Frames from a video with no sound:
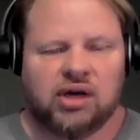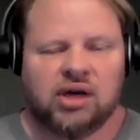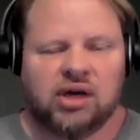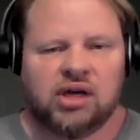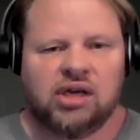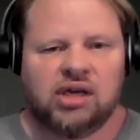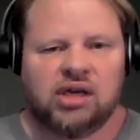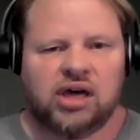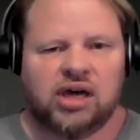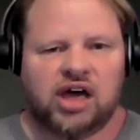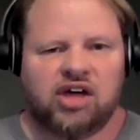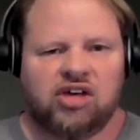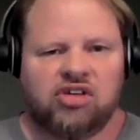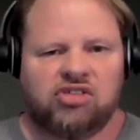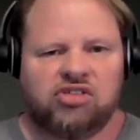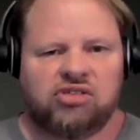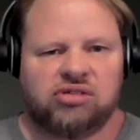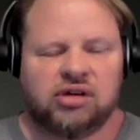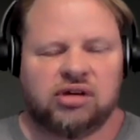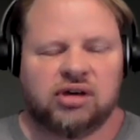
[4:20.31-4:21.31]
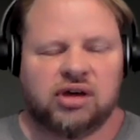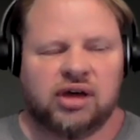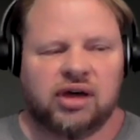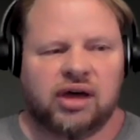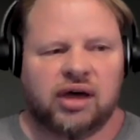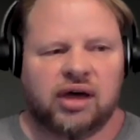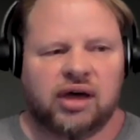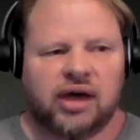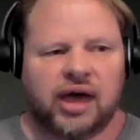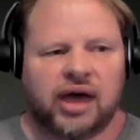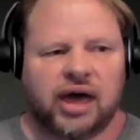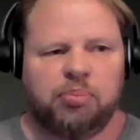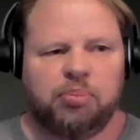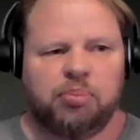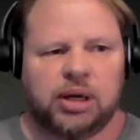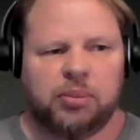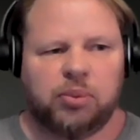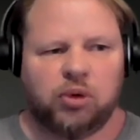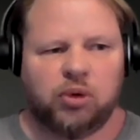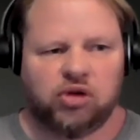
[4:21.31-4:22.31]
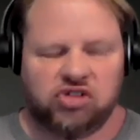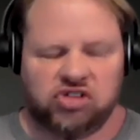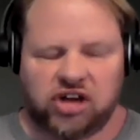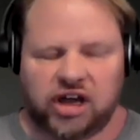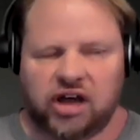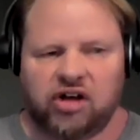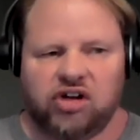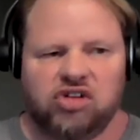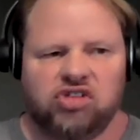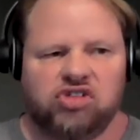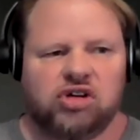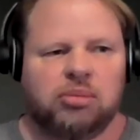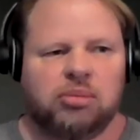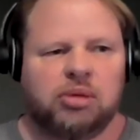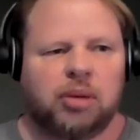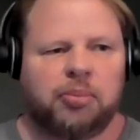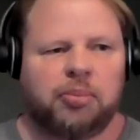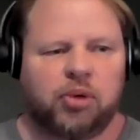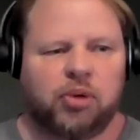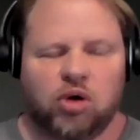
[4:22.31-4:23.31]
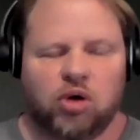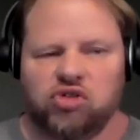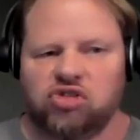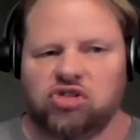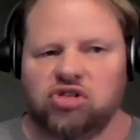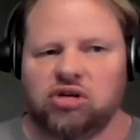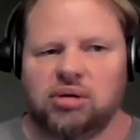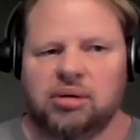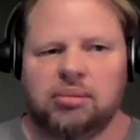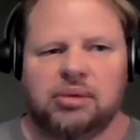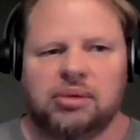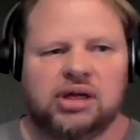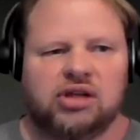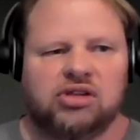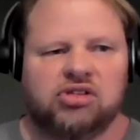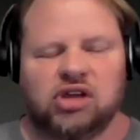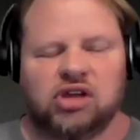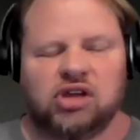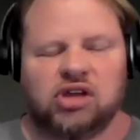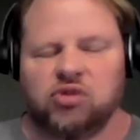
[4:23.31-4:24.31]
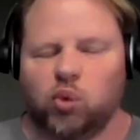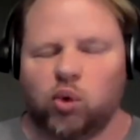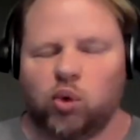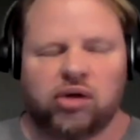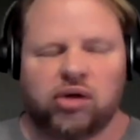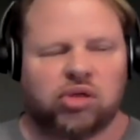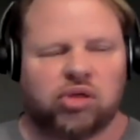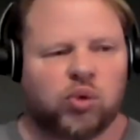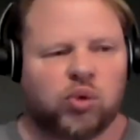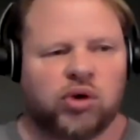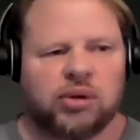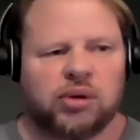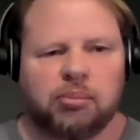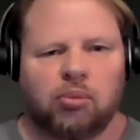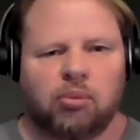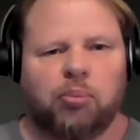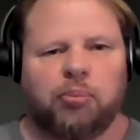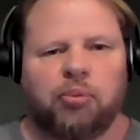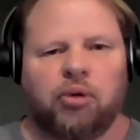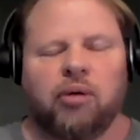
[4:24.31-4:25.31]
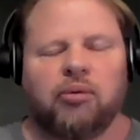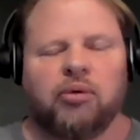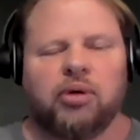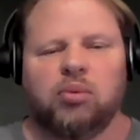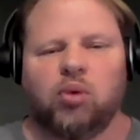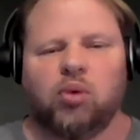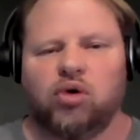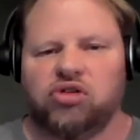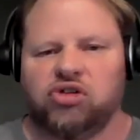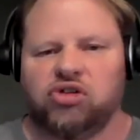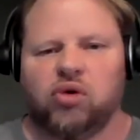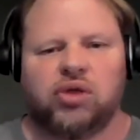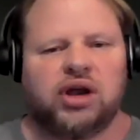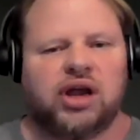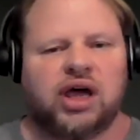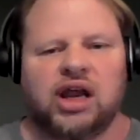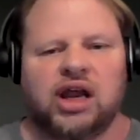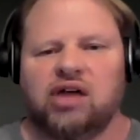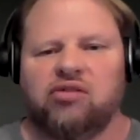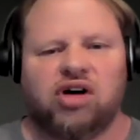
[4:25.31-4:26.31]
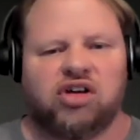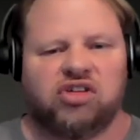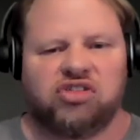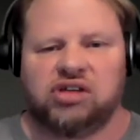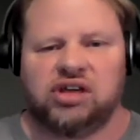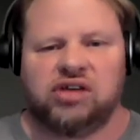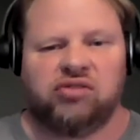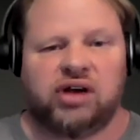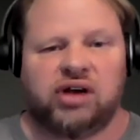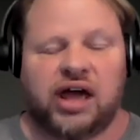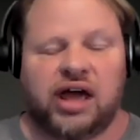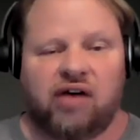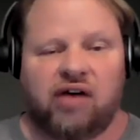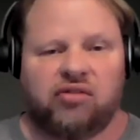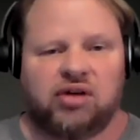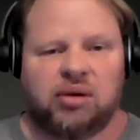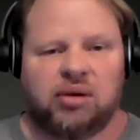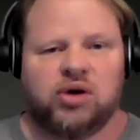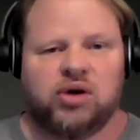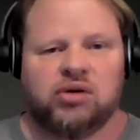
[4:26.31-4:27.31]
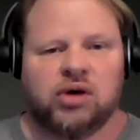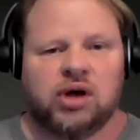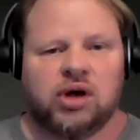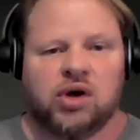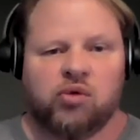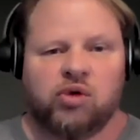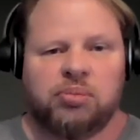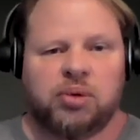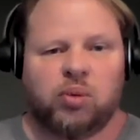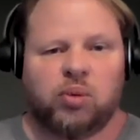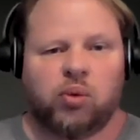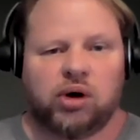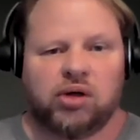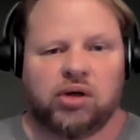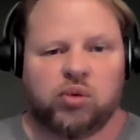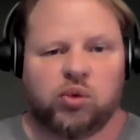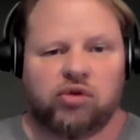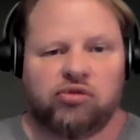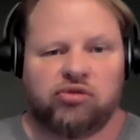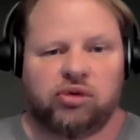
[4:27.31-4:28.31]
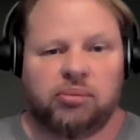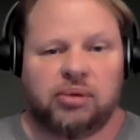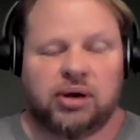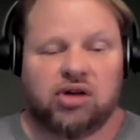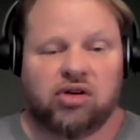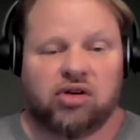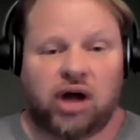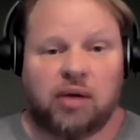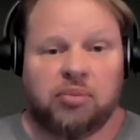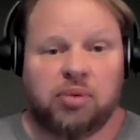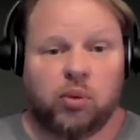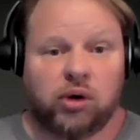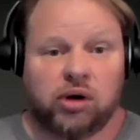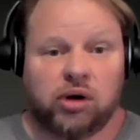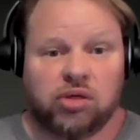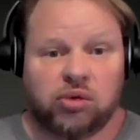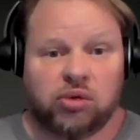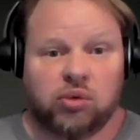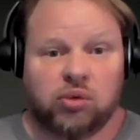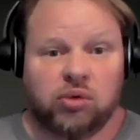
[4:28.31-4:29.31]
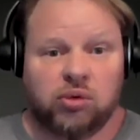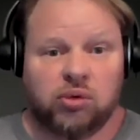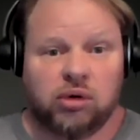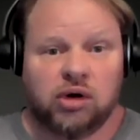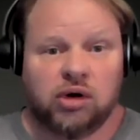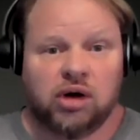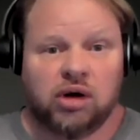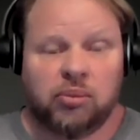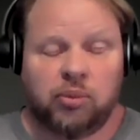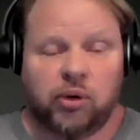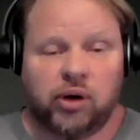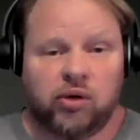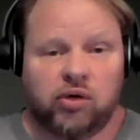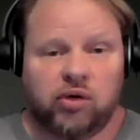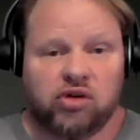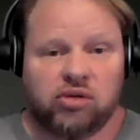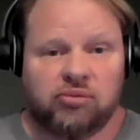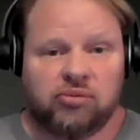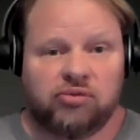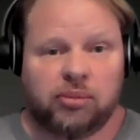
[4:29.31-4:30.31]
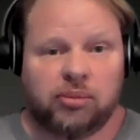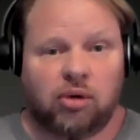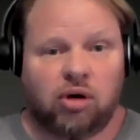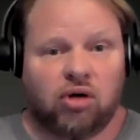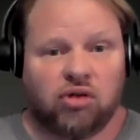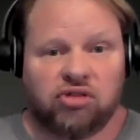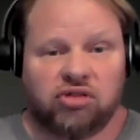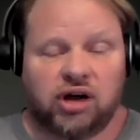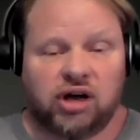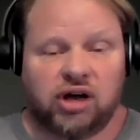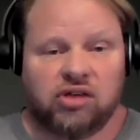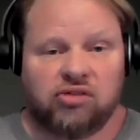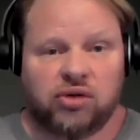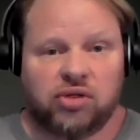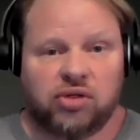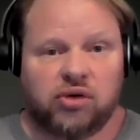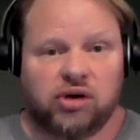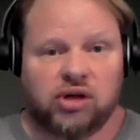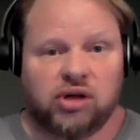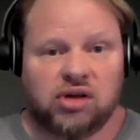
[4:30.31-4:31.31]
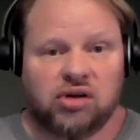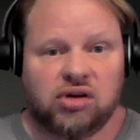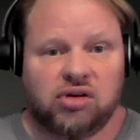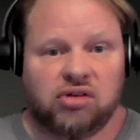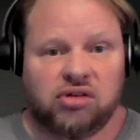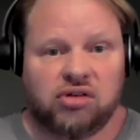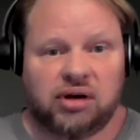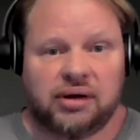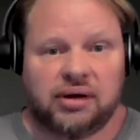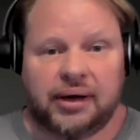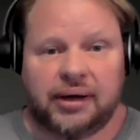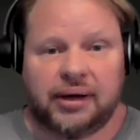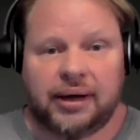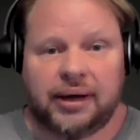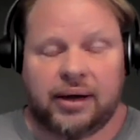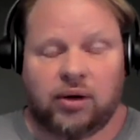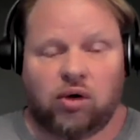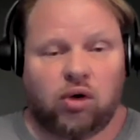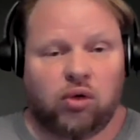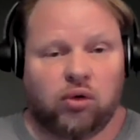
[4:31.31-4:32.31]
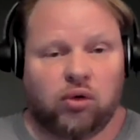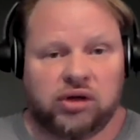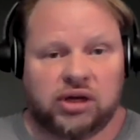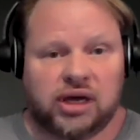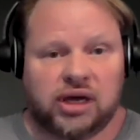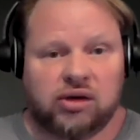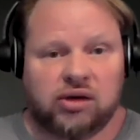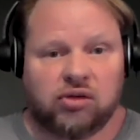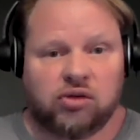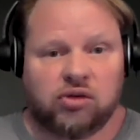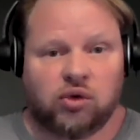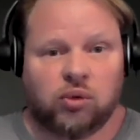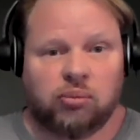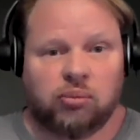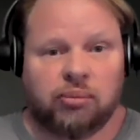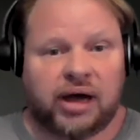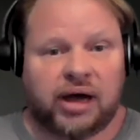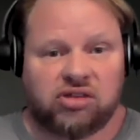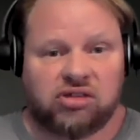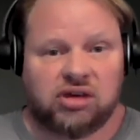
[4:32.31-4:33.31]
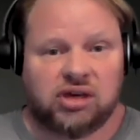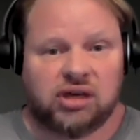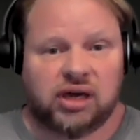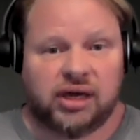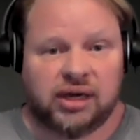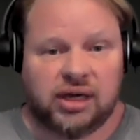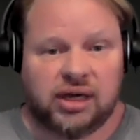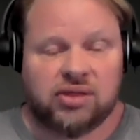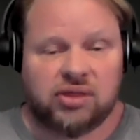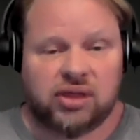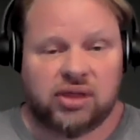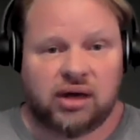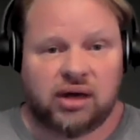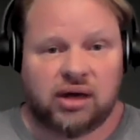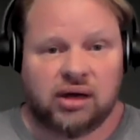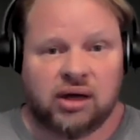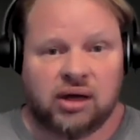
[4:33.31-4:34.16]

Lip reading: He has had people challenge him, approach him. He's worked through it probably more so than any of us even have. And we've been working through it for many years. I've been working through Preterism from all sides for 30 years, and I don't hold a candle to Max King. I get that.